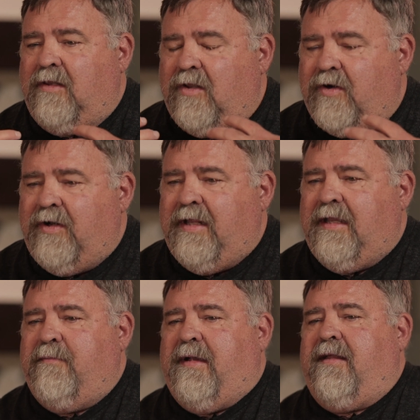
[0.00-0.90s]

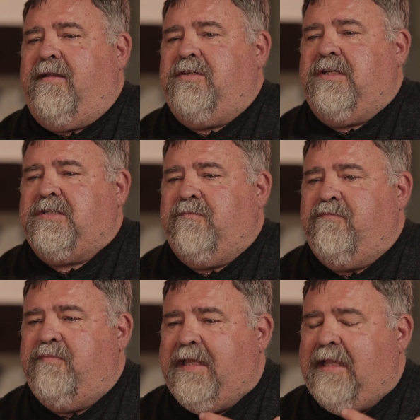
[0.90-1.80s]
learning about it,
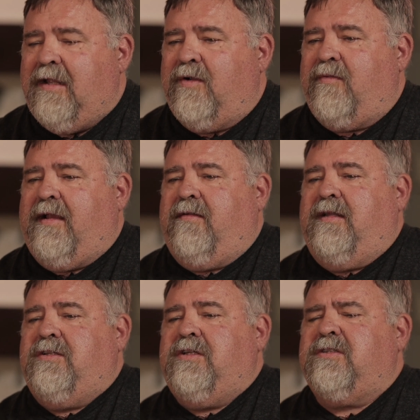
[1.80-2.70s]
just being
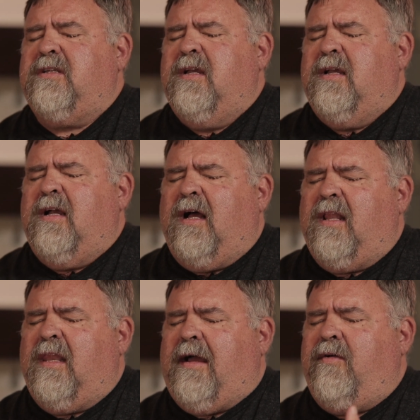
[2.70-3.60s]
around it, just
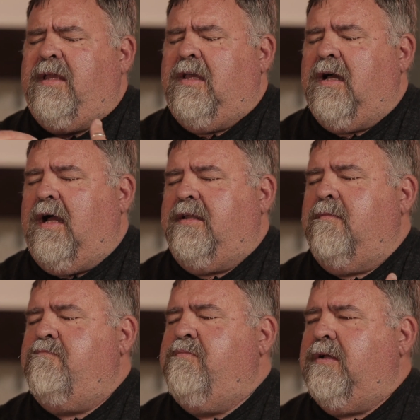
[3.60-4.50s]
allowing
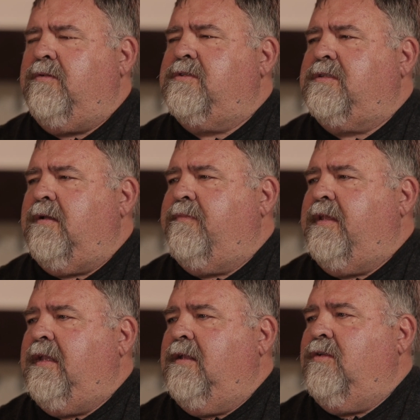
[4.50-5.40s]
God to build
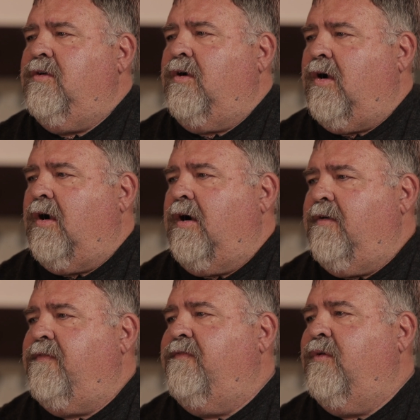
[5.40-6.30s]
something in your
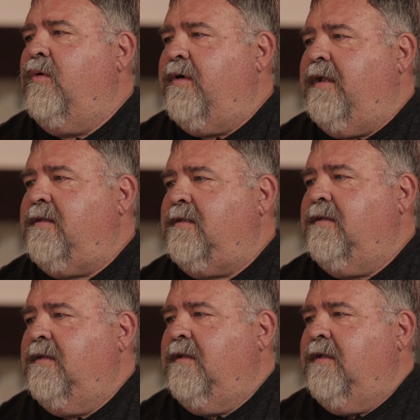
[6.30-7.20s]
heart for it.
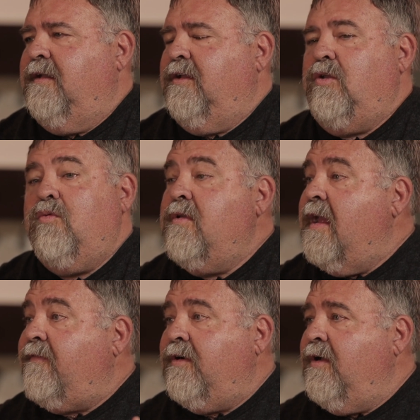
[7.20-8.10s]
You
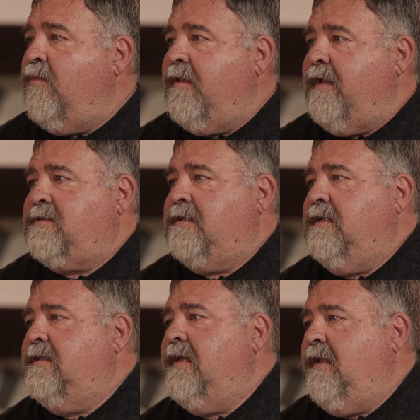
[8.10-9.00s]
never know where that's
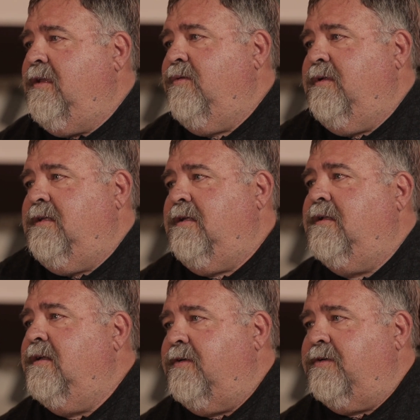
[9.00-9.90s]
going to take you in
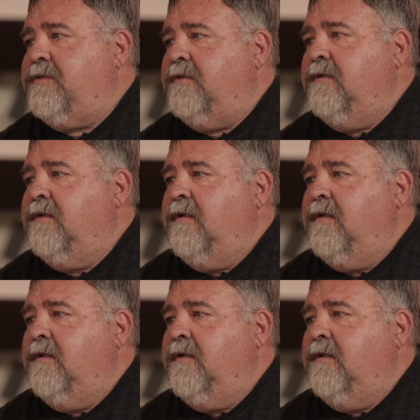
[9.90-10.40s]
10 years.